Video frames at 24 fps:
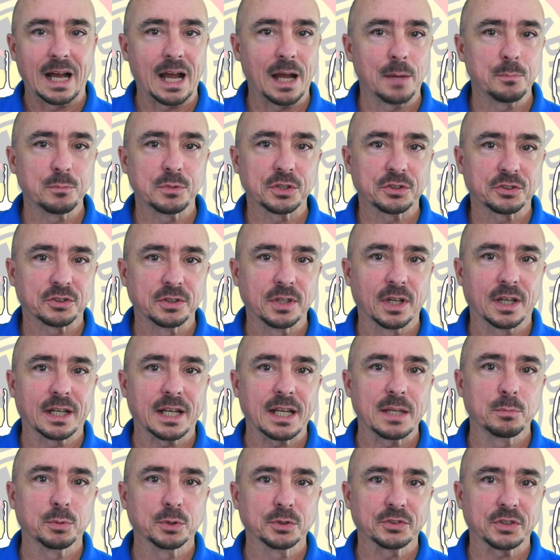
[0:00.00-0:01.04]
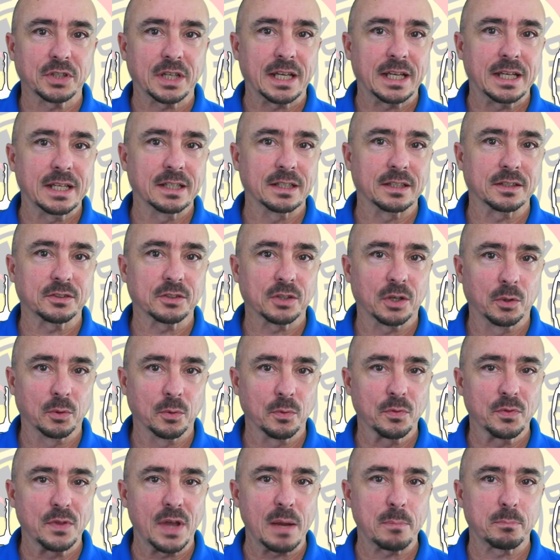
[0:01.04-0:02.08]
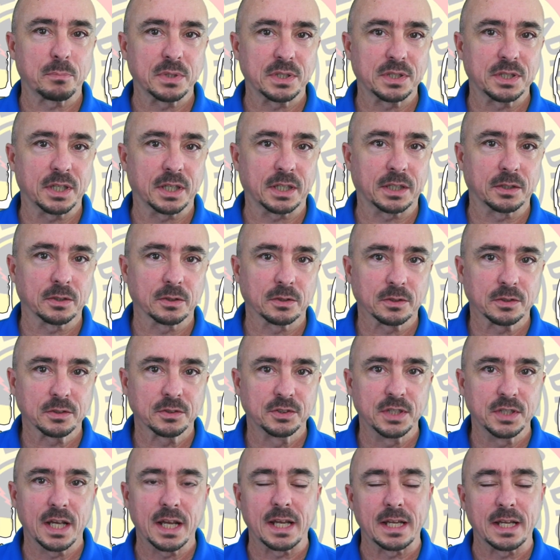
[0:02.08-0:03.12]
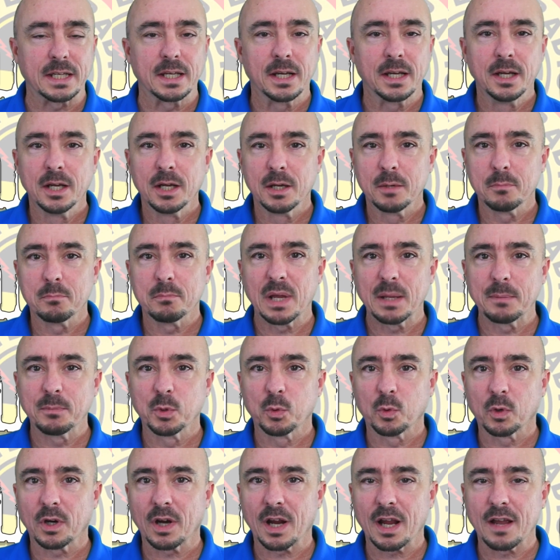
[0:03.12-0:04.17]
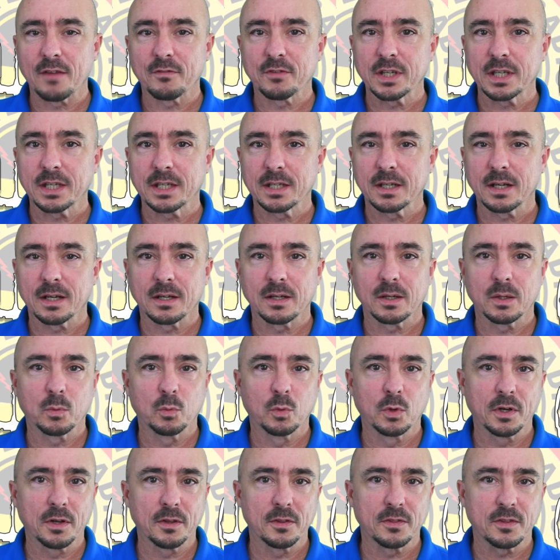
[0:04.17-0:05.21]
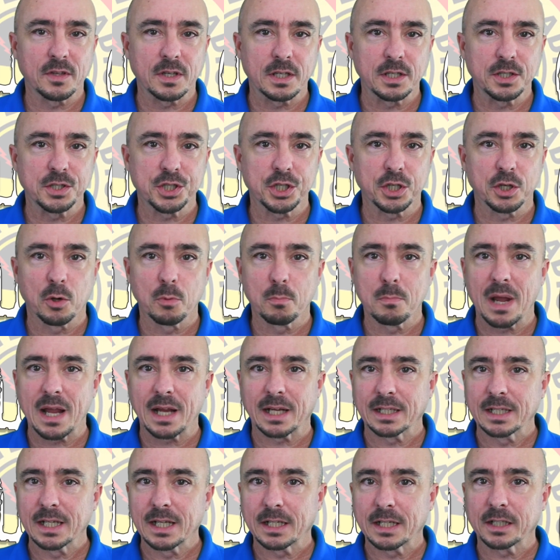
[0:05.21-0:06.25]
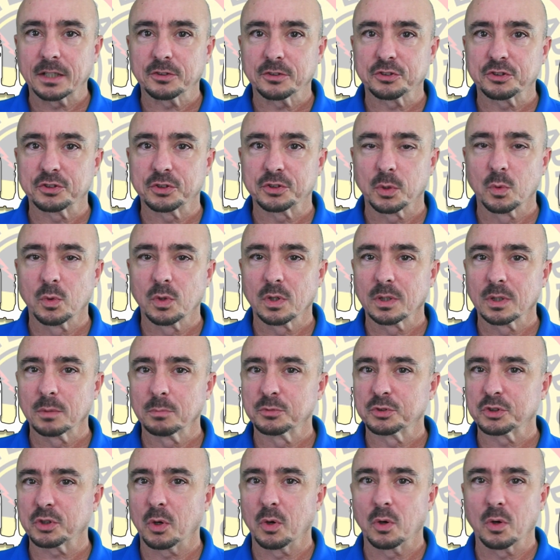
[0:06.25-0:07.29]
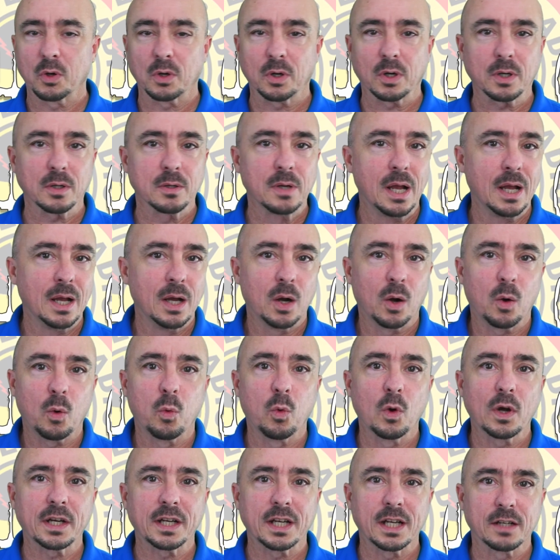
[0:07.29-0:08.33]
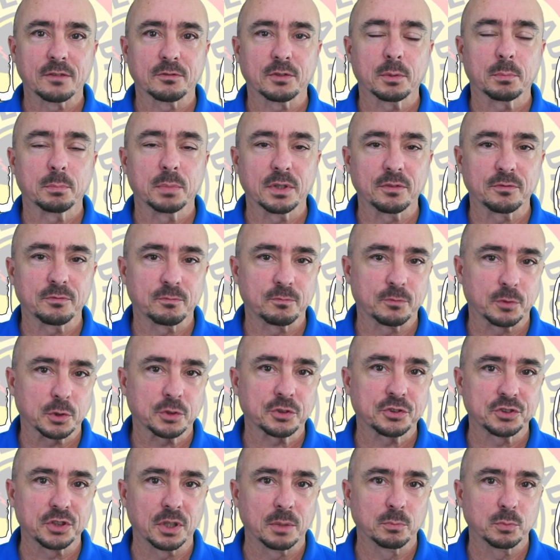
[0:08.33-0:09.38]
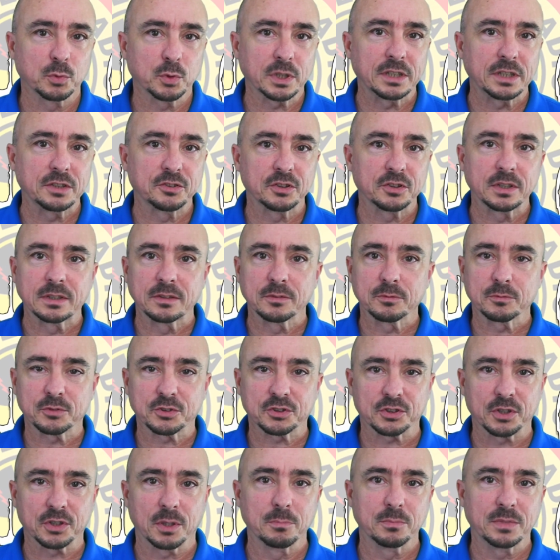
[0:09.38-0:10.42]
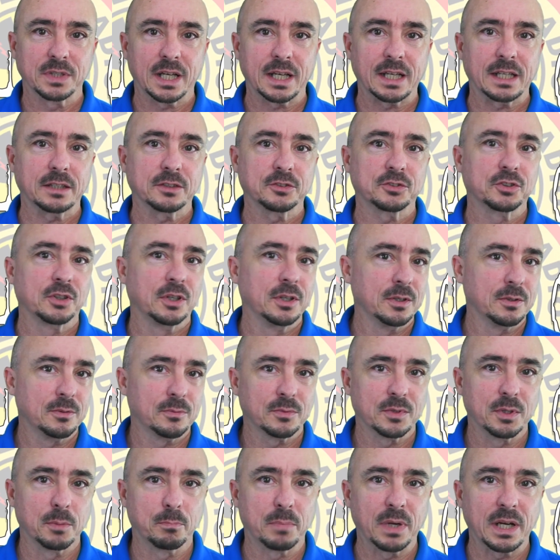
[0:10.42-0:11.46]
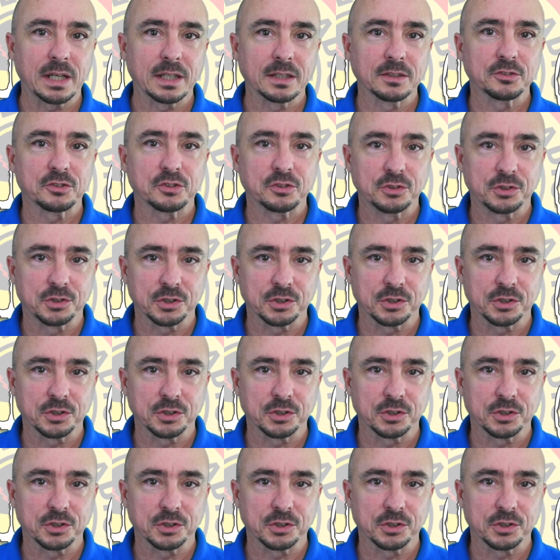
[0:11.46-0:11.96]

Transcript: I'm just not able to hit on that particular day. Maybe we're having uh, one of the geomagnetic storms or whatever, but for some reason, some days, the bands